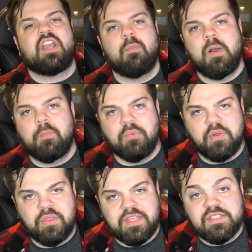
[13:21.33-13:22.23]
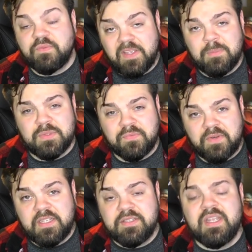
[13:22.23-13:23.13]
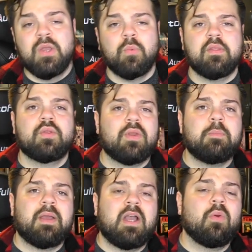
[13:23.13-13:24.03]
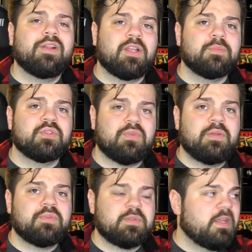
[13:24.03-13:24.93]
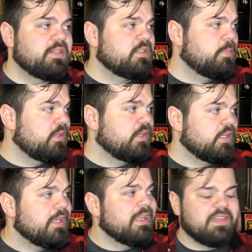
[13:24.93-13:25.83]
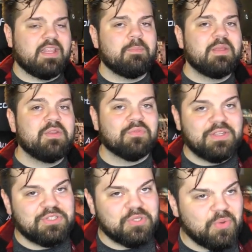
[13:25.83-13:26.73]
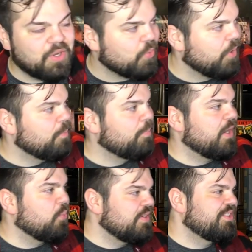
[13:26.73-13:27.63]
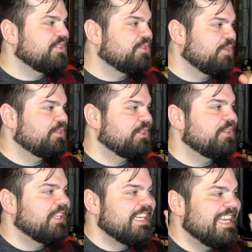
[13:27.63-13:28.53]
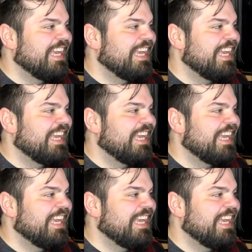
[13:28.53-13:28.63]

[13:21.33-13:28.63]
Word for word: come up with his famous phrase, with great power comes great responsibility. Let me read you a quote by Winston Churchill in